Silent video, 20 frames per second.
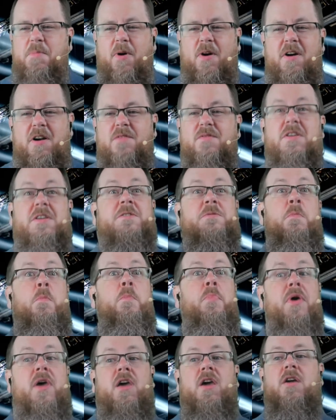part of this
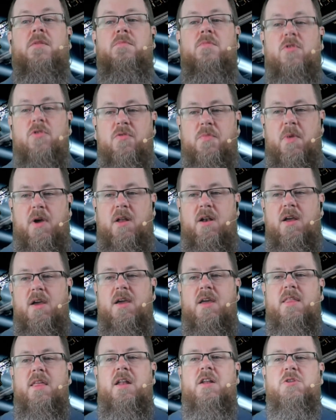big movement
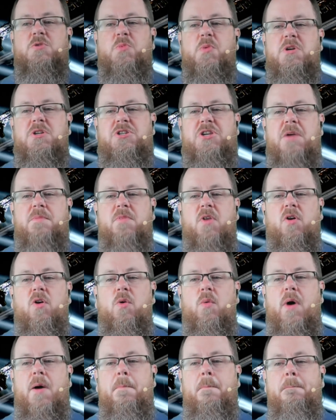that has reshaped the
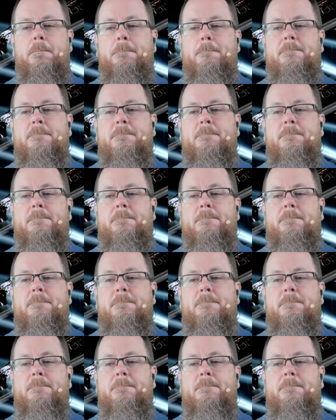whole web.